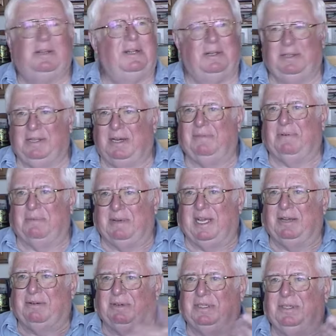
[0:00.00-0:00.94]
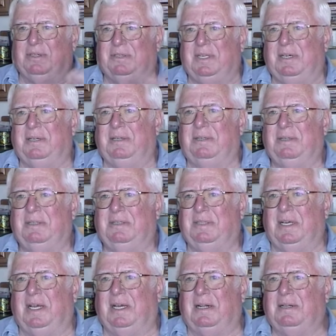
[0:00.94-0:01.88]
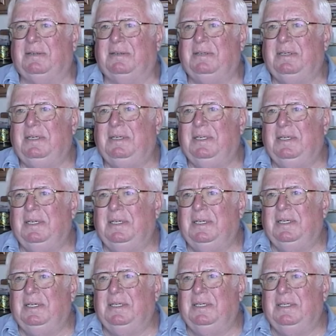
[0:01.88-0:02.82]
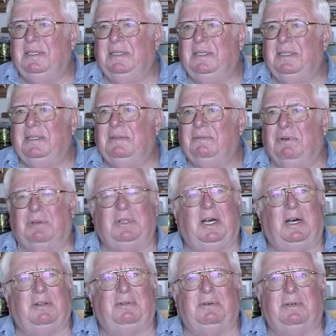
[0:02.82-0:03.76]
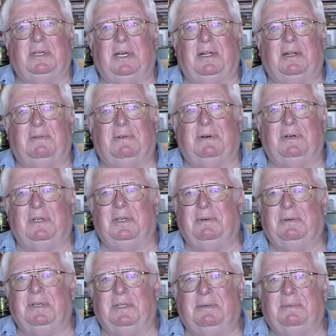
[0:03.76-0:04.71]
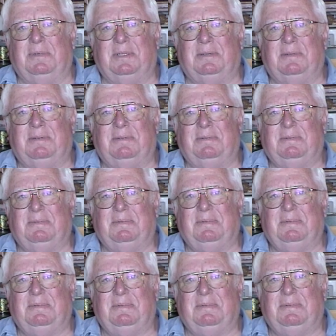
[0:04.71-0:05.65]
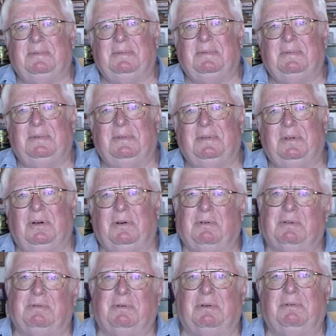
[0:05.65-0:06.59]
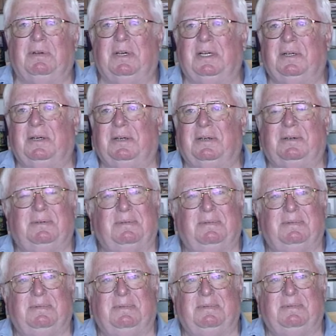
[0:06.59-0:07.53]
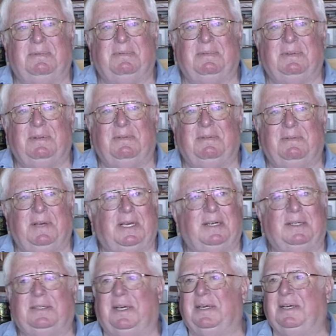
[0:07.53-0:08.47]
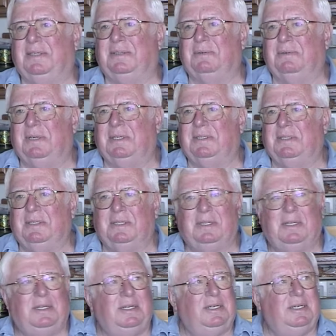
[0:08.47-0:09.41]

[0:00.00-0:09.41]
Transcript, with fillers: uh, down from Anchorage, you know, down to Seattle. Rode down through California with them and over through Green, or Vegas, I guess it was.